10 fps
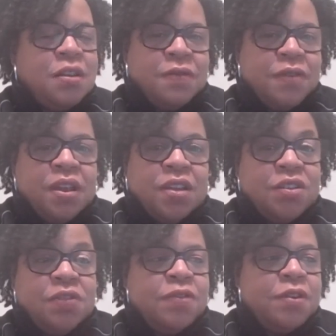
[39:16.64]
uh, for that,
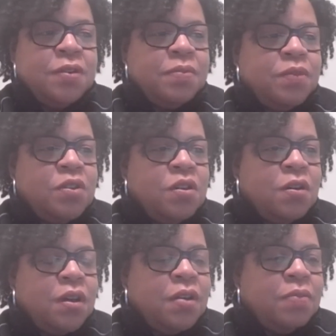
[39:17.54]
just for your
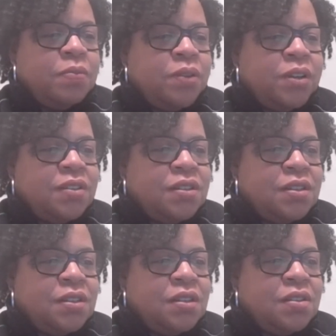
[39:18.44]
um, presence
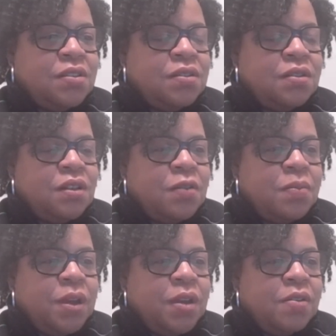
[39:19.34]
at the
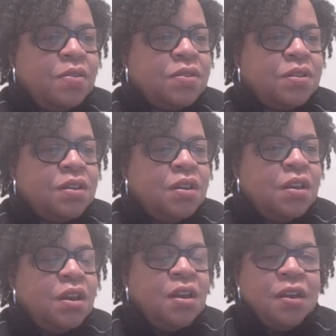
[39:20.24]
open house.
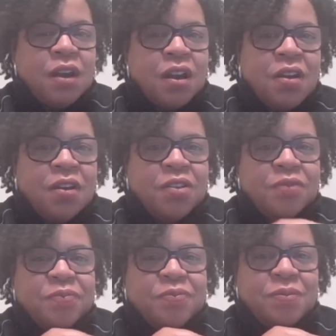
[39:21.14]
Uh, our
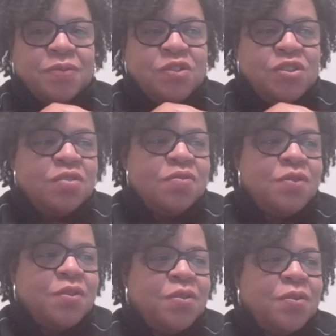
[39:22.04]

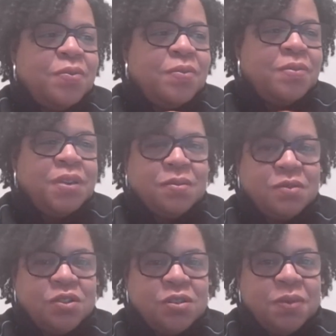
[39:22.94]
general
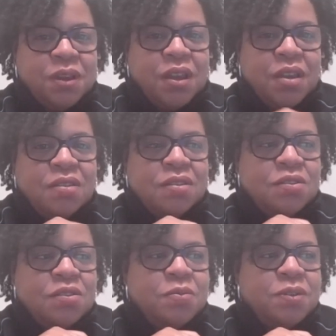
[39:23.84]
minimum G P A is a
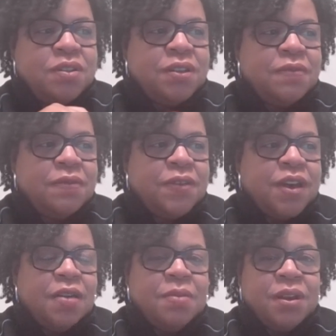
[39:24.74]
two point seven
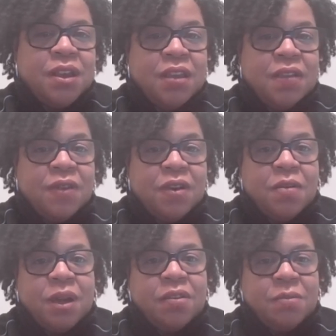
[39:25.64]
five, but it can vary
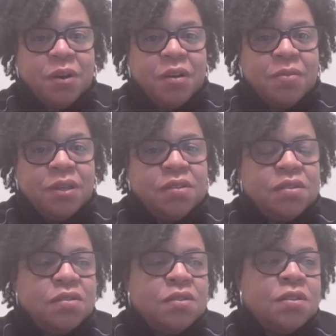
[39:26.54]
by department.
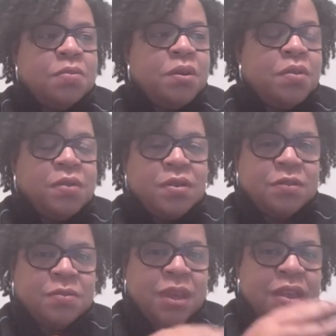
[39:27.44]
So some
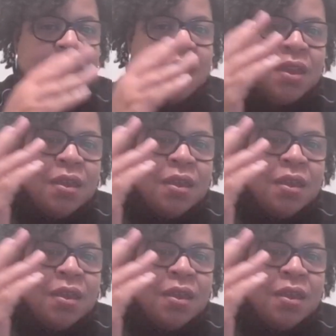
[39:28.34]
programs may